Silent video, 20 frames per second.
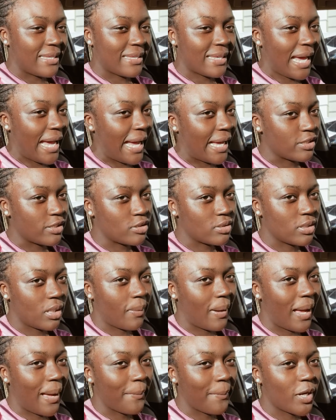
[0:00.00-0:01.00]
yeah,
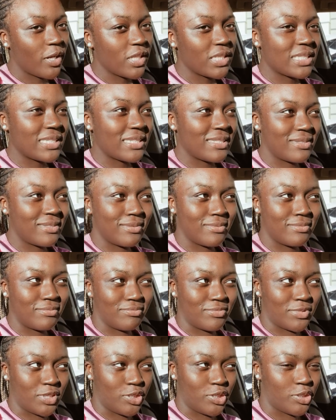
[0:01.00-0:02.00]
so I'm going to just
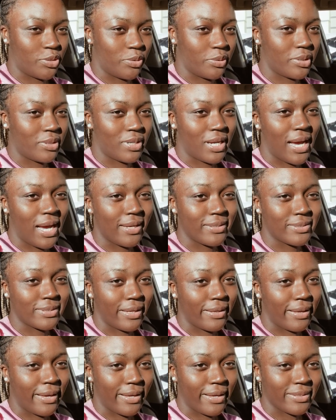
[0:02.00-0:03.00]
show you guys,
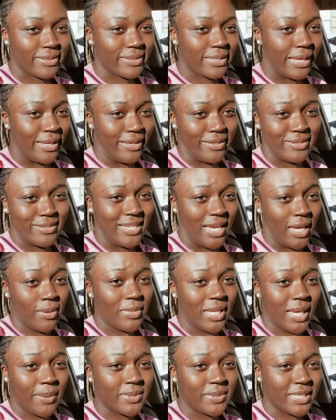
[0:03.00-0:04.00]
I guess, like,
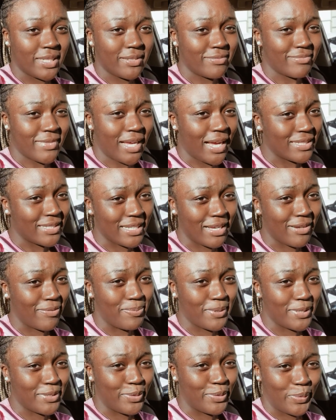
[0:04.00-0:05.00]
time lapse it as I've
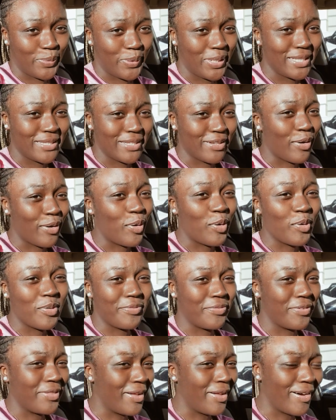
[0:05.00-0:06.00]
been doing the whole
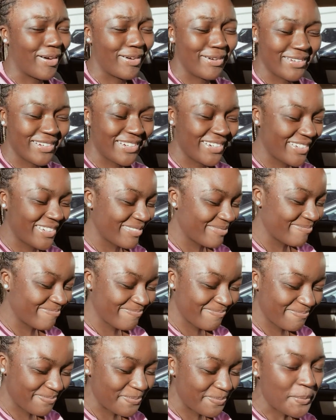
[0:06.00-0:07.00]
vlog.
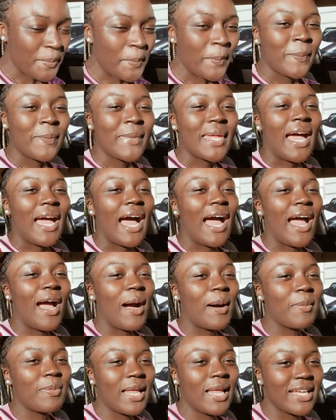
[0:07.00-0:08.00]
I
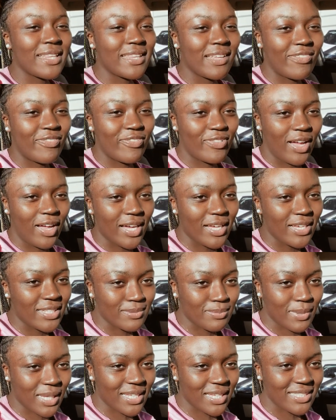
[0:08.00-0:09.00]
hope like the vlog
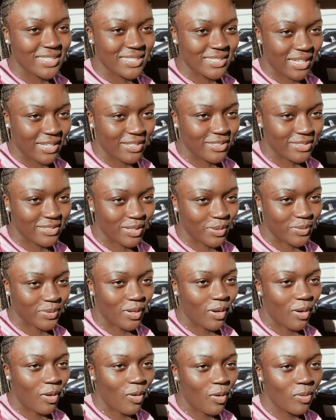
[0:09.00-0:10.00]
is making sense though.
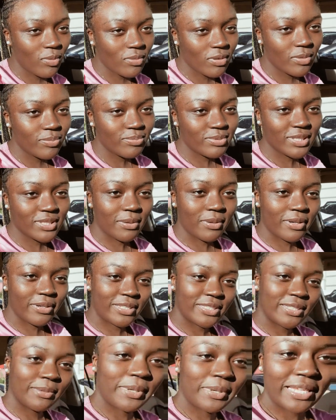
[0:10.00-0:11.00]
The whole, oops, sorry,
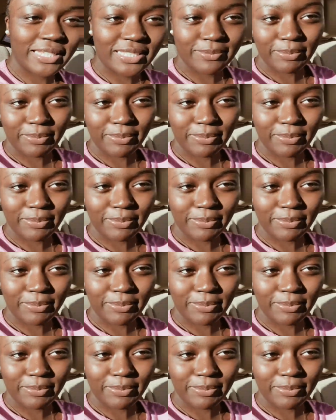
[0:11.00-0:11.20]
somebody's